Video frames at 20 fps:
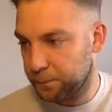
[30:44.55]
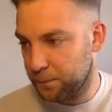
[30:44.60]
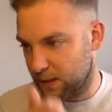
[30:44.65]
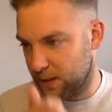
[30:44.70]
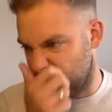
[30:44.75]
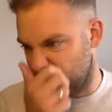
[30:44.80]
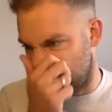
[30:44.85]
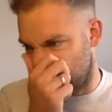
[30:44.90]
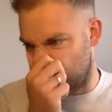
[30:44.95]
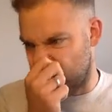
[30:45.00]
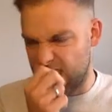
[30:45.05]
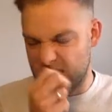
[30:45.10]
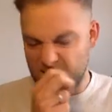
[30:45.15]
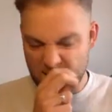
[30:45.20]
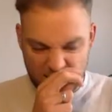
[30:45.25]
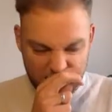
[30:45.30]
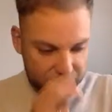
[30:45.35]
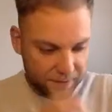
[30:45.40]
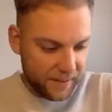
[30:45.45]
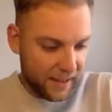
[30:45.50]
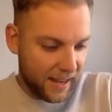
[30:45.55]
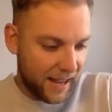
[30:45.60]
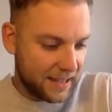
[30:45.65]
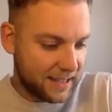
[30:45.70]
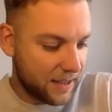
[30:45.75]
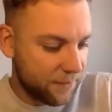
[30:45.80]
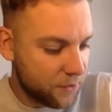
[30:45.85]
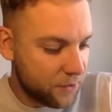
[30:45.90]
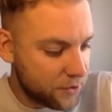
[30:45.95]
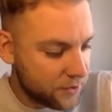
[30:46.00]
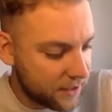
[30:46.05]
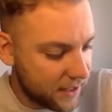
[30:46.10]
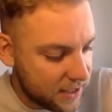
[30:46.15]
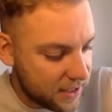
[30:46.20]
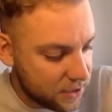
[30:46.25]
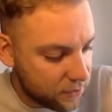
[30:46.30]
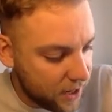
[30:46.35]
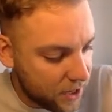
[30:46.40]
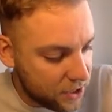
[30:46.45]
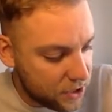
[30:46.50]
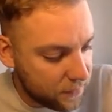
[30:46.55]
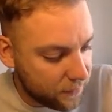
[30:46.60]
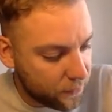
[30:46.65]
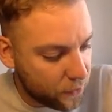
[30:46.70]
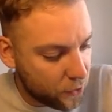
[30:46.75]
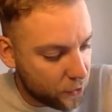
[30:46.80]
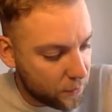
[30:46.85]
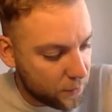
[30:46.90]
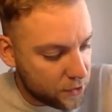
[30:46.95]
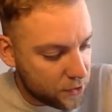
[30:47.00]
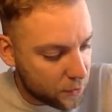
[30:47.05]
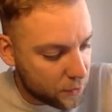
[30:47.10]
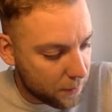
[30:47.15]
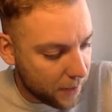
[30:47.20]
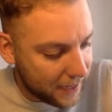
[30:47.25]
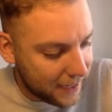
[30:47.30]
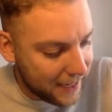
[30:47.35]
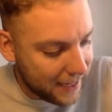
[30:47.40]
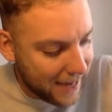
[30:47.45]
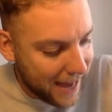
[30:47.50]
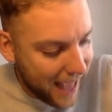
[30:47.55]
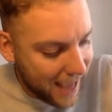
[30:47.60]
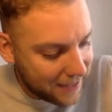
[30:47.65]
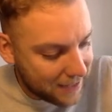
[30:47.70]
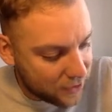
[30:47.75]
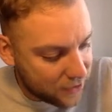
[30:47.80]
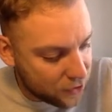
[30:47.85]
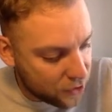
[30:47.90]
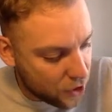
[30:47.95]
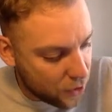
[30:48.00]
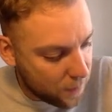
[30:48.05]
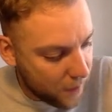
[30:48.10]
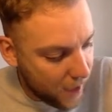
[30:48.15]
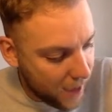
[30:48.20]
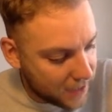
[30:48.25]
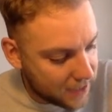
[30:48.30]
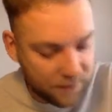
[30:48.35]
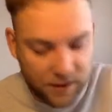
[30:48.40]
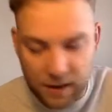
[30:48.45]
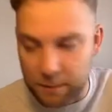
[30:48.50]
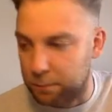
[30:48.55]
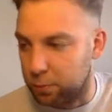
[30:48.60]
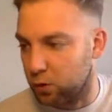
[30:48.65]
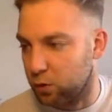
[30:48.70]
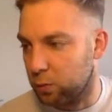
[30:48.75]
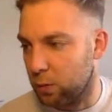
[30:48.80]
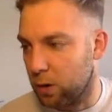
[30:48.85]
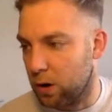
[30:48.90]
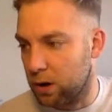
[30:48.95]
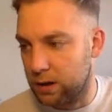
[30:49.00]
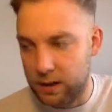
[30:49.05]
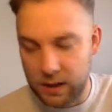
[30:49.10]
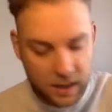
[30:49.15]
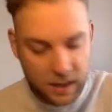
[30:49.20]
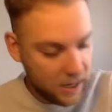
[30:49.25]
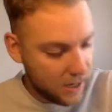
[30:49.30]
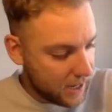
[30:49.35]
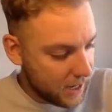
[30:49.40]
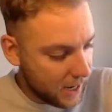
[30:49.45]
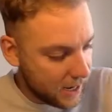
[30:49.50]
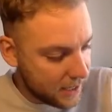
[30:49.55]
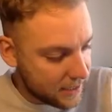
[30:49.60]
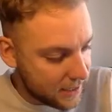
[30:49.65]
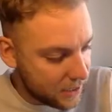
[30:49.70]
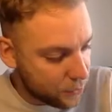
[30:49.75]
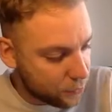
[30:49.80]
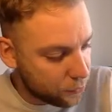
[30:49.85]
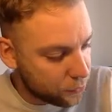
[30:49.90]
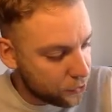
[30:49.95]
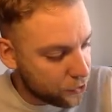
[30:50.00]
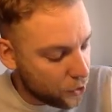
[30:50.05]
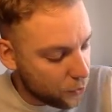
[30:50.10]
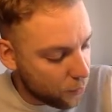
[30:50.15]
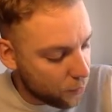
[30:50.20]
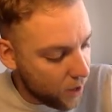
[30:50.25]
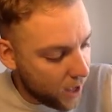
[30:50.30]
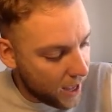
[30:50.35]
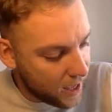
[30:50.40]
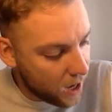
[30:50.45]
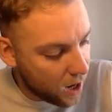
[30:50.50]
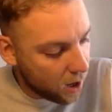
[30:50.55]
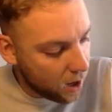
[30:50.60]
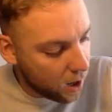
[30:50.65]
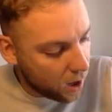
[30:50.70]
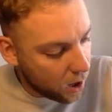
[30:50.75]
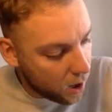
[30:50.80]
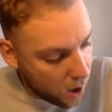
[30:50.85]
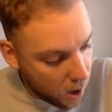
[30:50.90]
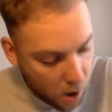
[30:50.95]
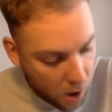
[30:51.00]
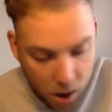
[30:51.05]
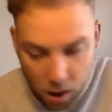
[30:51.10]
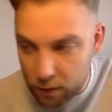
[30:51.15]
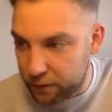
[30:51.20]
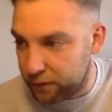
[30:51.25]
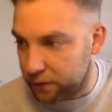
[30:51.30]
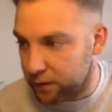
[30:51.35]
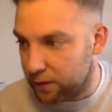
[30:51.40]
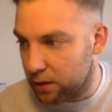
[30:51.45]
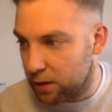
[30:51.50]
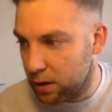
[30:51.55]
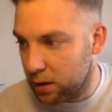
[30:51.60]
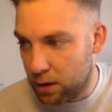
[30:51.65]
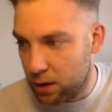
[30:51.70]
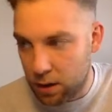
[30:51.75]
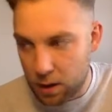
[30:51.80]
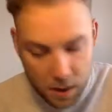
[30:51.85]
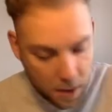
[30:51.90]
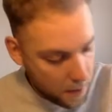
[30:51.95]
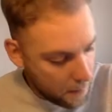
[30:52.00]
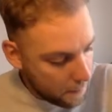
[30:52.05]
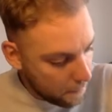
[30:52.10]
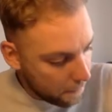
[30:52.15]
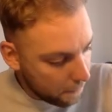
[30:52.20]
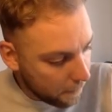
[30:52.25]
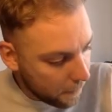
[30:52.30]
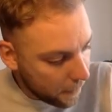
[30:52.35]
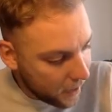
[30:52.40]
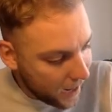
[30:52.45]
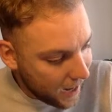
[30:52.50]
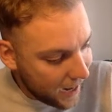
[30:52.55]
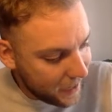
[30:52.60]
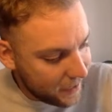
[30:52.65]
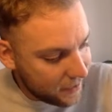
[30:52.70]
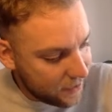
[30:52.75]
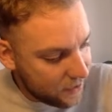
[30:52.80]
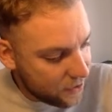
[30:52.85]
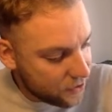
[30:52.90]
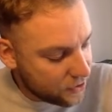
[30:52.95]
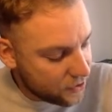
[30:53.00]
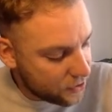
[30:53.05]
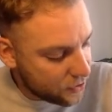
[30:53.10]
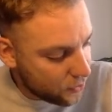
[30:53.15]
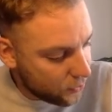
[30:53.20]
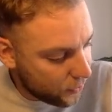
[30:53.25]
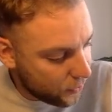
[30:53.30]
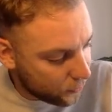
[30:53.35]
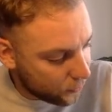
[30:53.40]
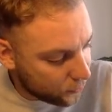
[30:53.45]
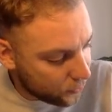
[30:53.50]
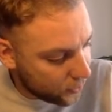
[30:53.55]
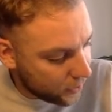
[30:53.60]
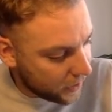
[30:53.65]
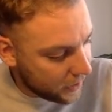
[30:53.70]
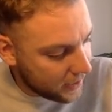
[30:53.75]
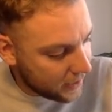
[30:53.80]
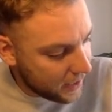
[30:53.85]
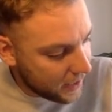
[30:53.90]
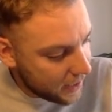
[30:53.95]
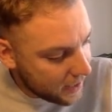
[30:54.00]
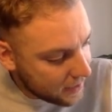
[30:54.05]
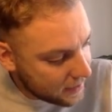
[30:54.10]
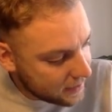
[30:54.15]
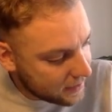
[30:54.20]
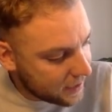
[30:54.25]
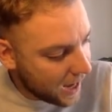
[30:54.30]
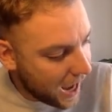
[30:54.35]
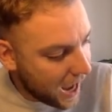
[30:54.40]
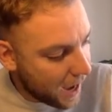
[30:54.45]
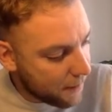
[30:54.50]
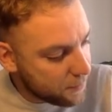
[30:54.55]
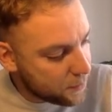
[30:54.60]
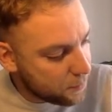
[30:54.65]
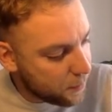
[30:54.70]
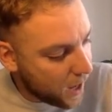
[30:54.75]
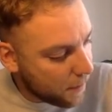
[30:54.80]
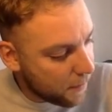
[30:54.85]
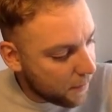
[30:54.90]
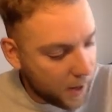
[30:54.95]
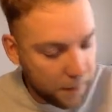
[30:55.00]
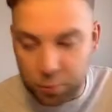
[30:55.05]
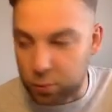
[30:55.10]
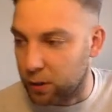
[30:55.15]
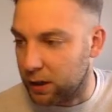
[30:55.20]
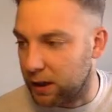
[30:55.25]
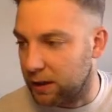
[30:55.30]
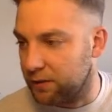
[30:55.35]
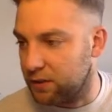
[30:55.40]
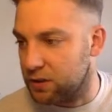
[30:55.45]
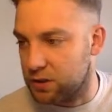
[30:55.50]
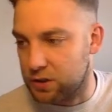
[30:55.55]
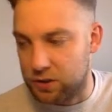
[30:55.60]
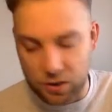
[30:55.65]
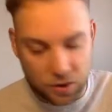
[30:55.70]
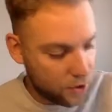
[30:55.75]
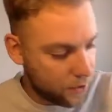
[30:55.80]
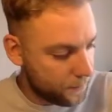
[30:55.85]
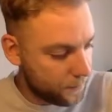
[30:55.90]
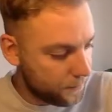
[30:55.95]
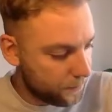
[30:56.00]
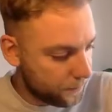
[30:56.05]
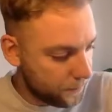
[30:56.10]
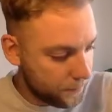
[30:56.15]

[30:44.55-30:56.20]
Okay, it's given us the iteration formula, so my next term, x of n plus 1, is equal to a half minus 3 times by my previous term,